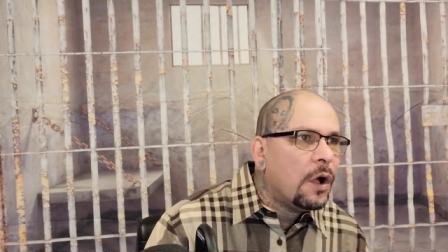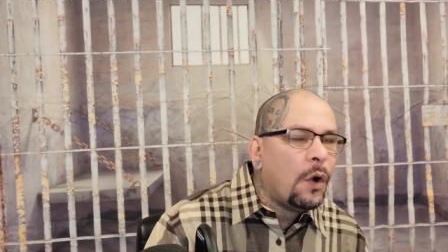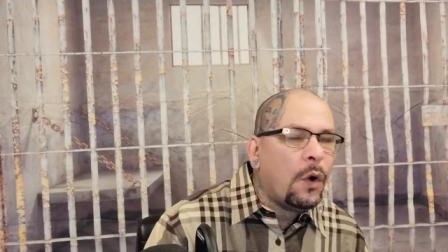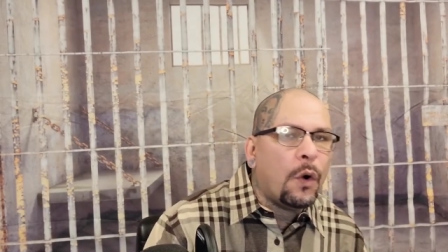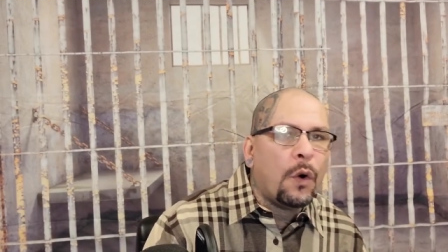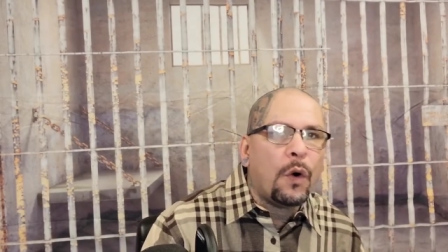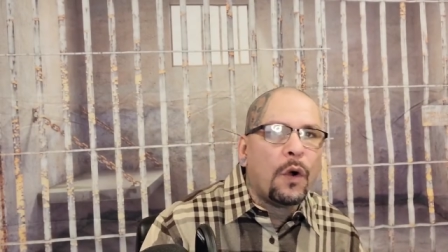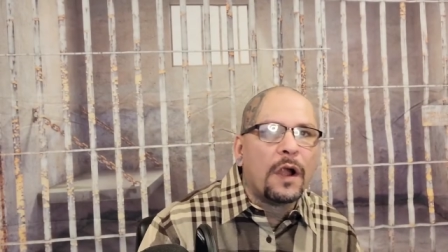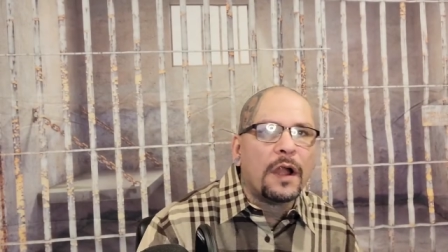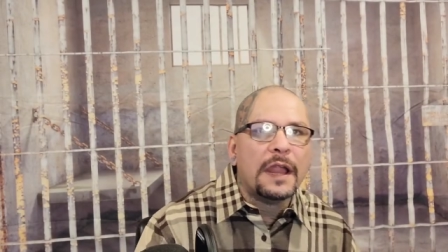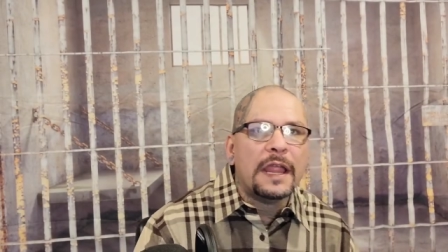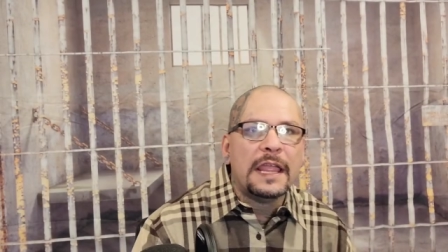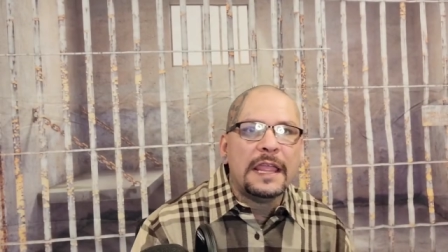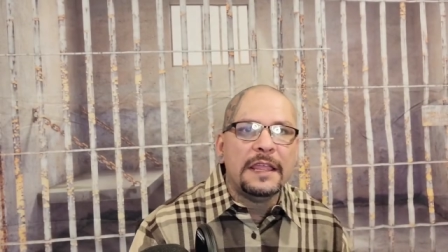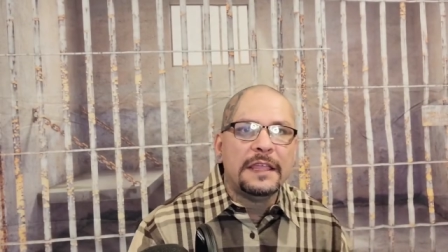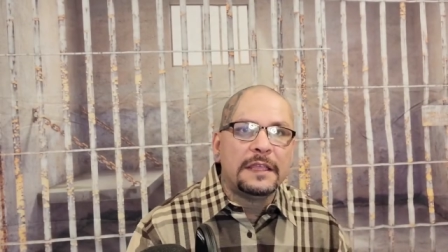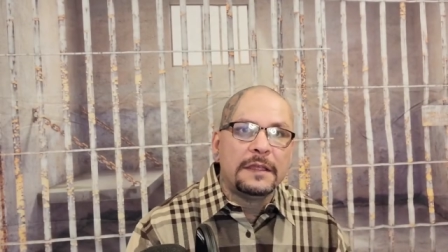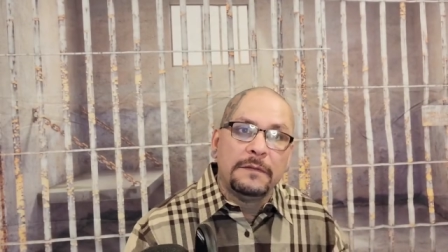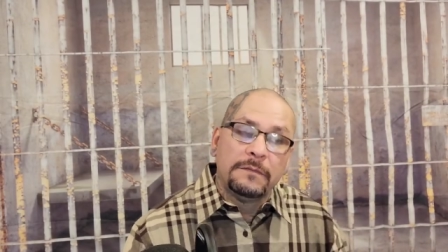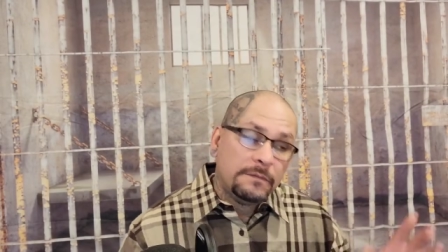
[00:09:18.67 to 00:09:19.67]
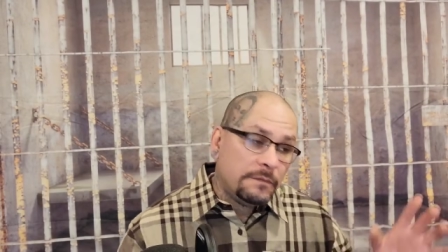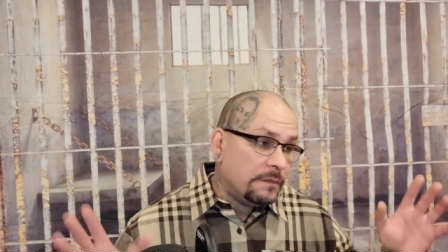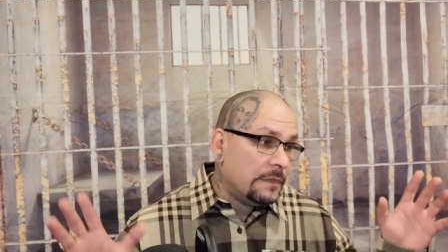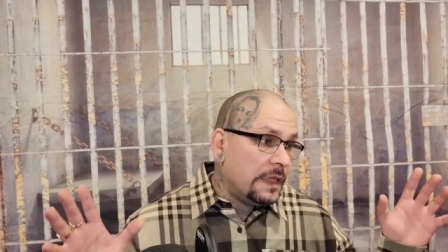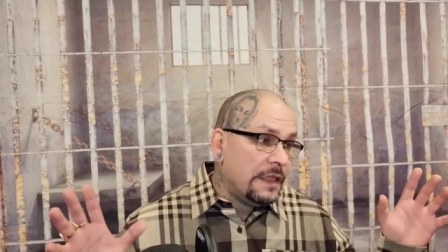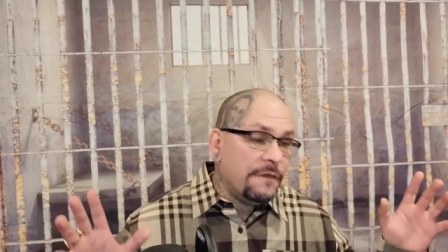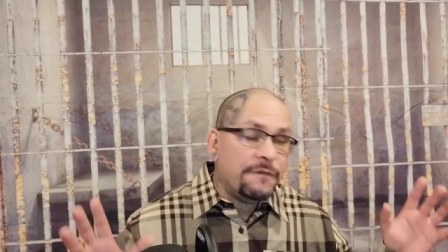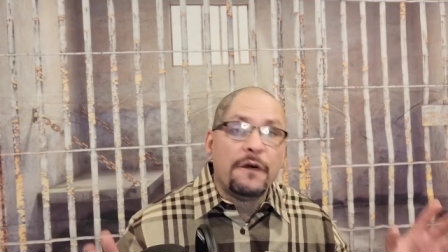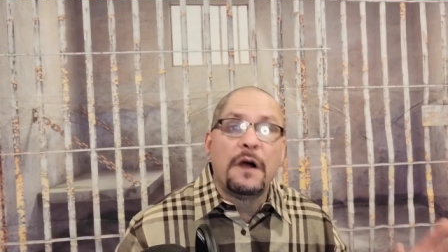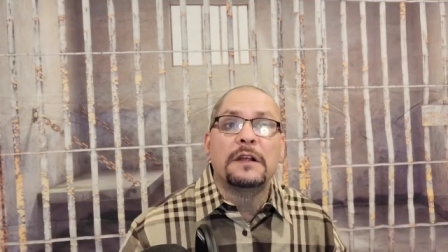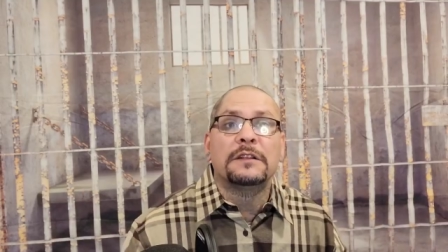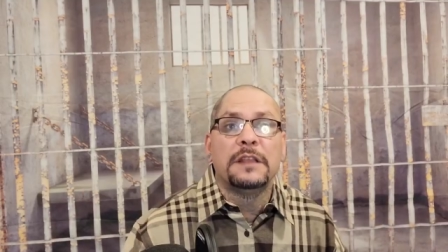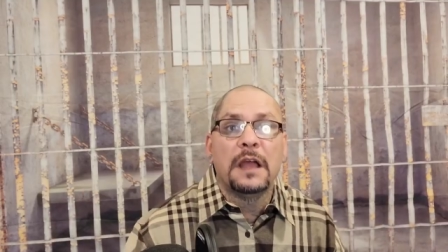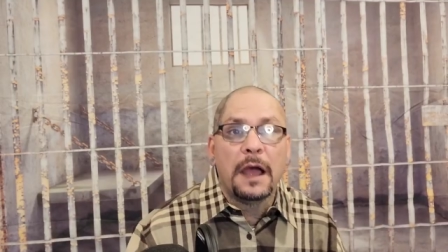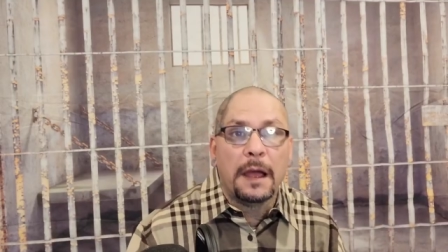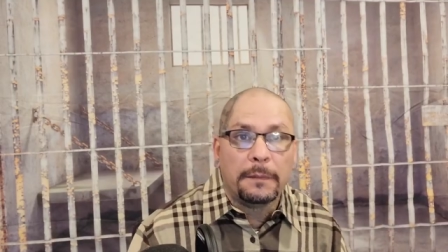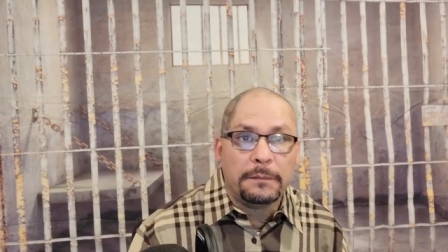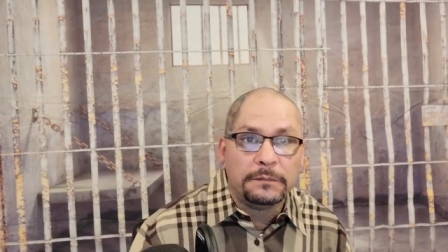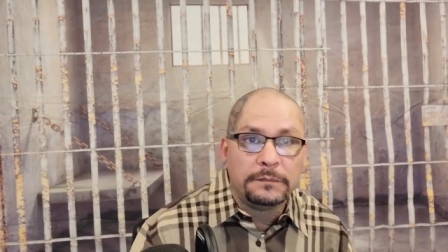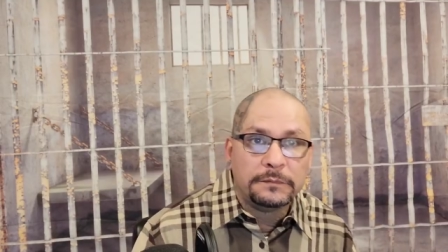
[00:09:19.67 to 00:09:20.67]
or he, he fucked
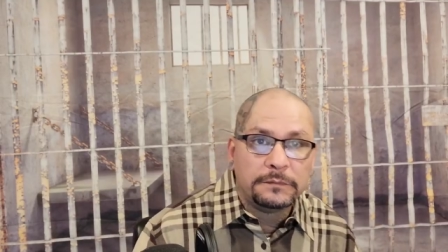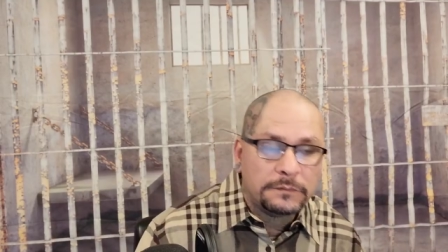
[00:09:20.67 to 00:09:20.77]
up.